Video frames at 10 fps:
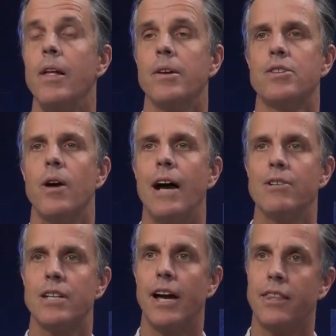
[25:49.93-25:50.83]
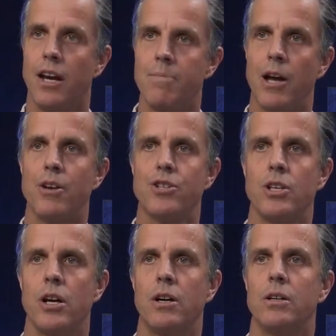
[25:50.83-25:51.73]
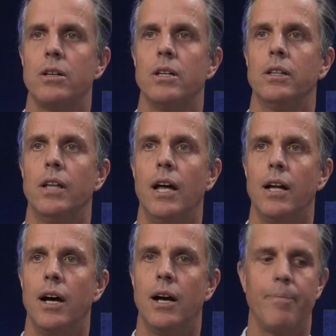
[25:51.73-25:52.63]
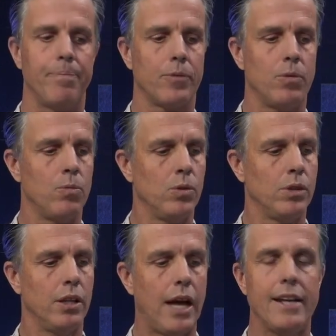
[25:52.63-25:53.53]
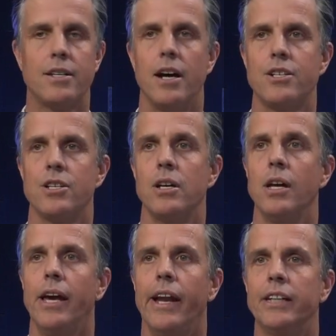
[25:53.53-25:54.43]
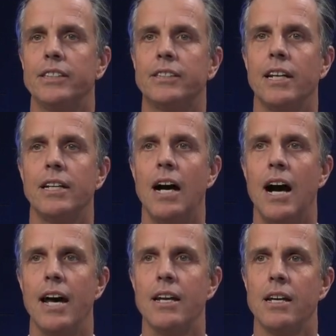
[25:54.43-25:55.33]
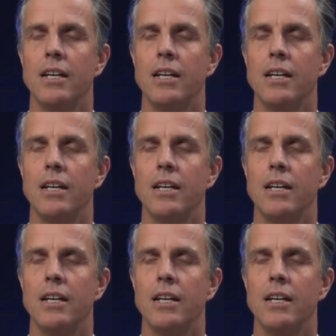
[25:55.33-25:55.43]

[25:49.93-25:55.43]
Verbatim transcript: So I was I thought about our show, um, the light touch, and I just said, God,